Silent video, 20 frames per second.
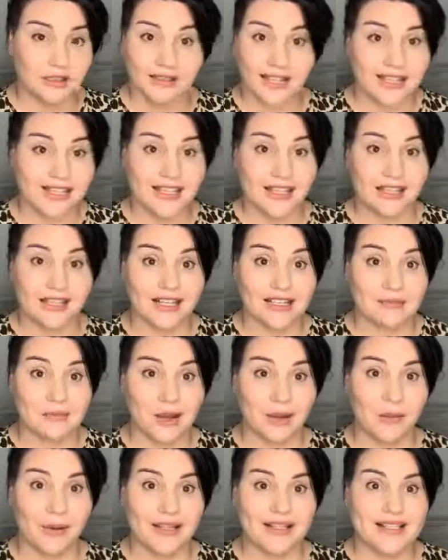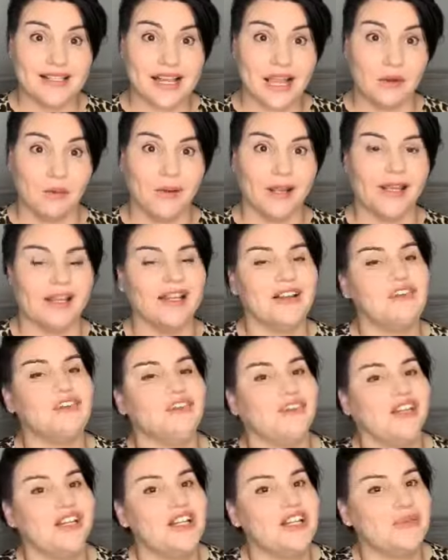That's it. That's my Wednesday. We're going to
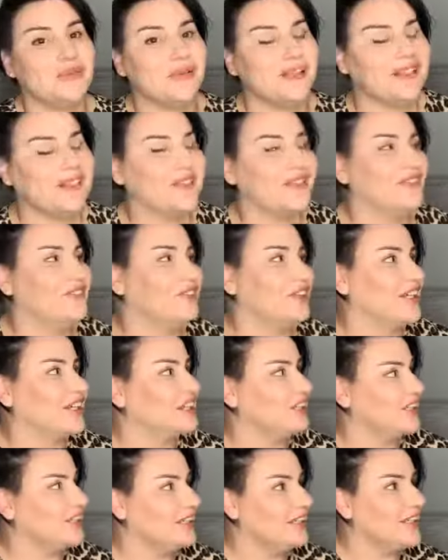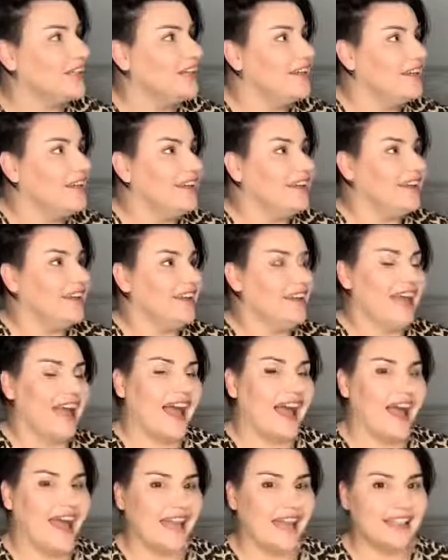finish with a confession.
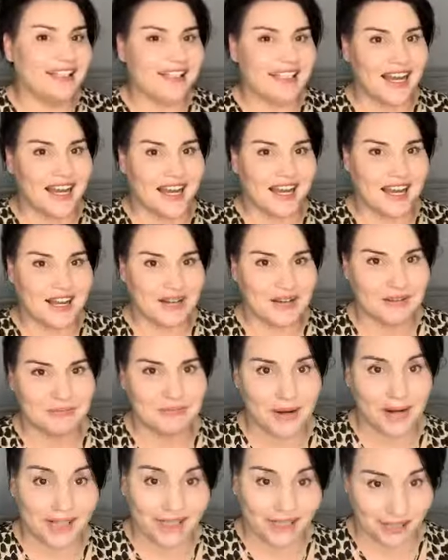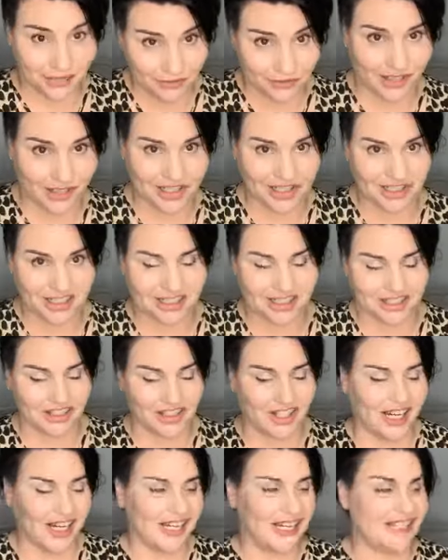And my confession
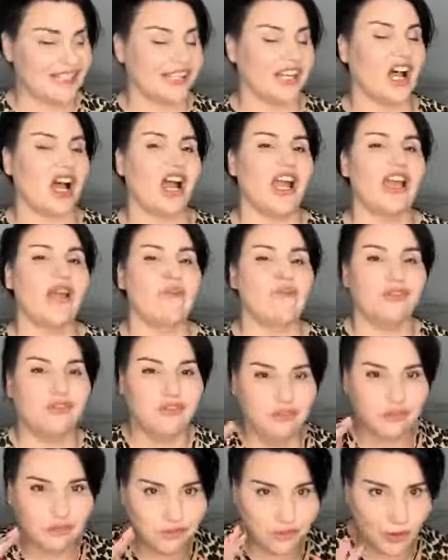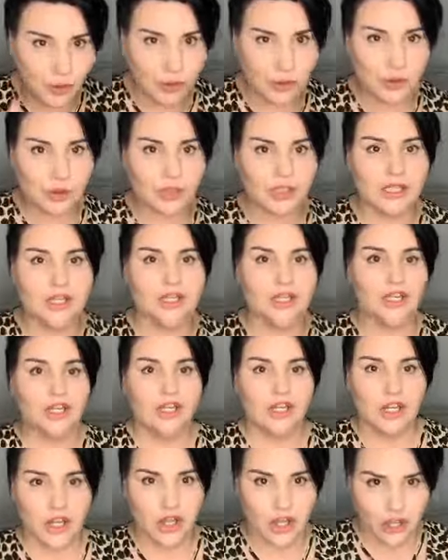tonight is that I am full
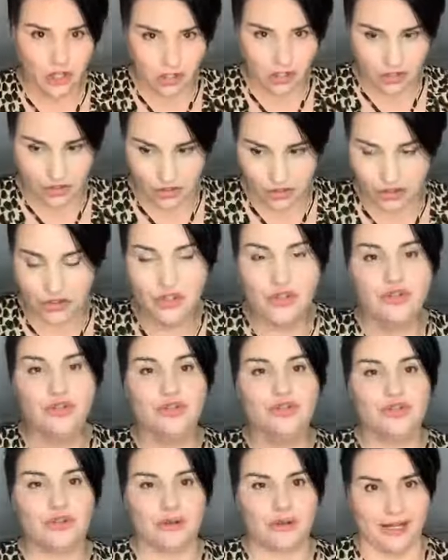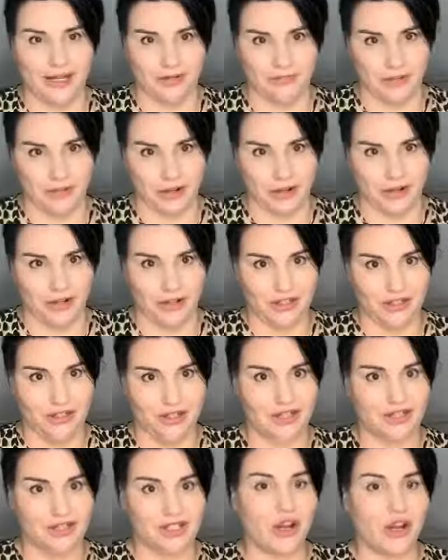newsreader mode.
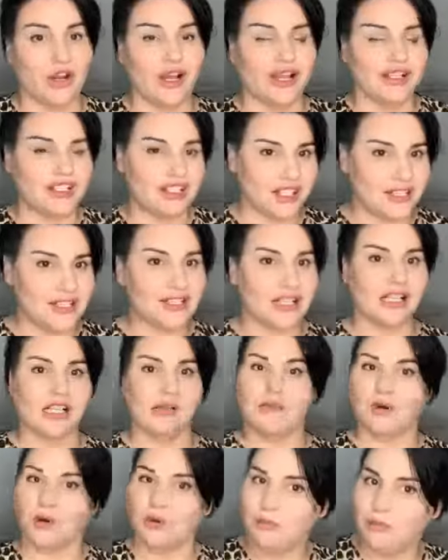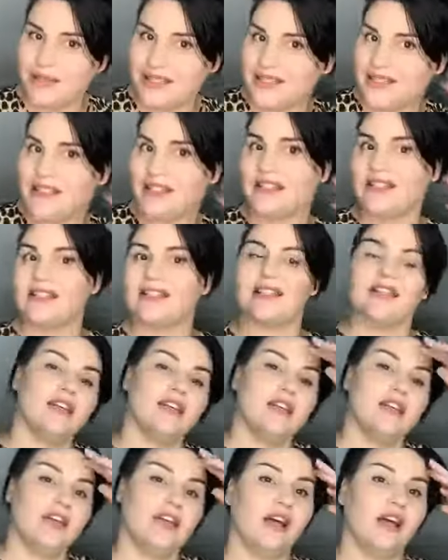So as you can tell, I'm all business.
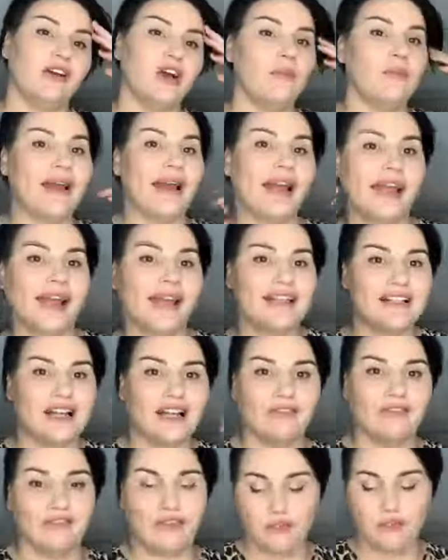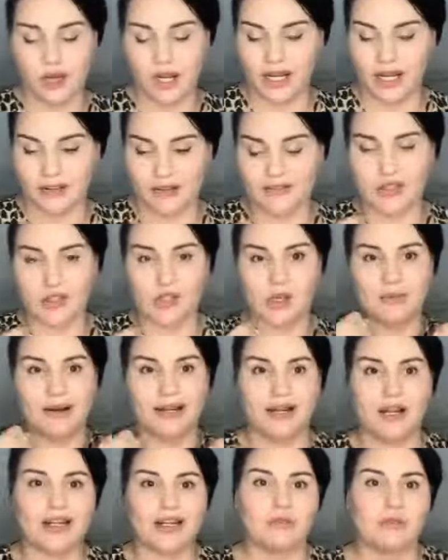I got my hair done from work. I still got my
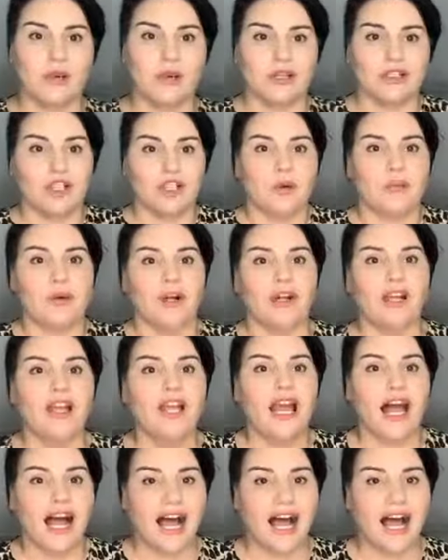nice work top on.